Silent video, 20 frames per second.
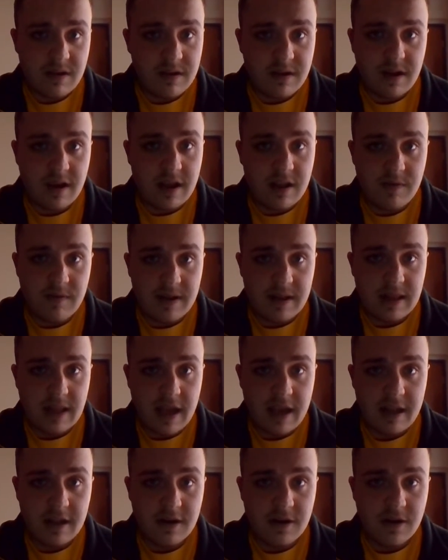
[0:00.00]
kind of a
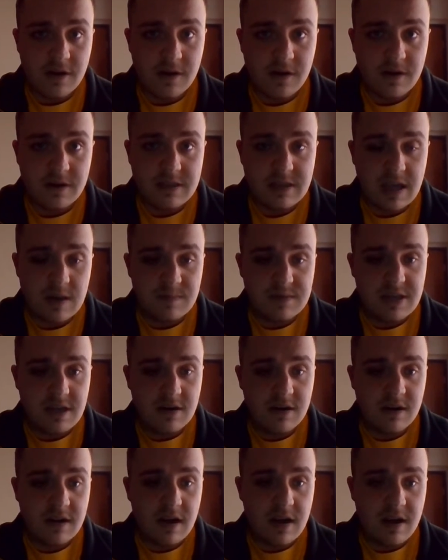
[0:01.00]
lighter
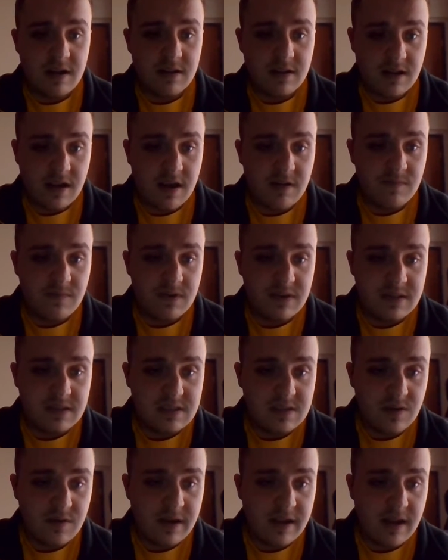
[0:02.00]
top-tier conference,
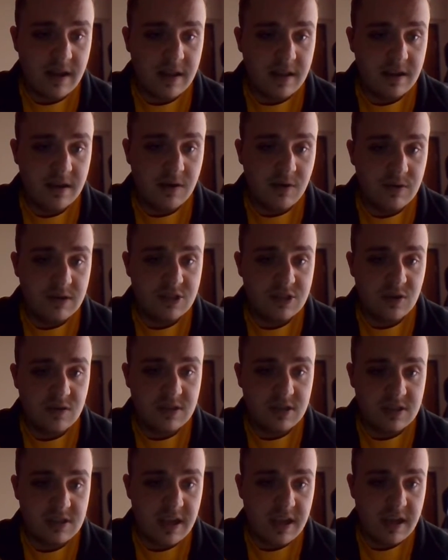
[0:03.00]
so I got to go with
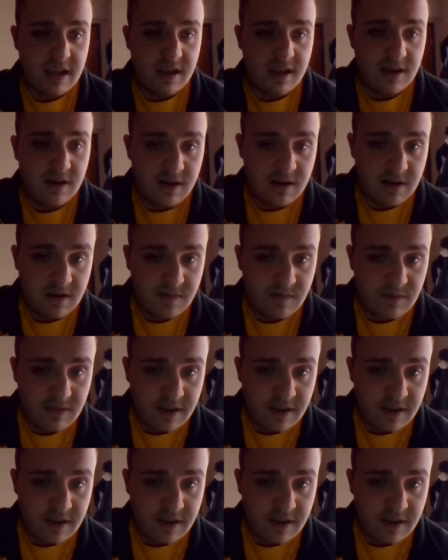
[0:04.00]
Georgia State here.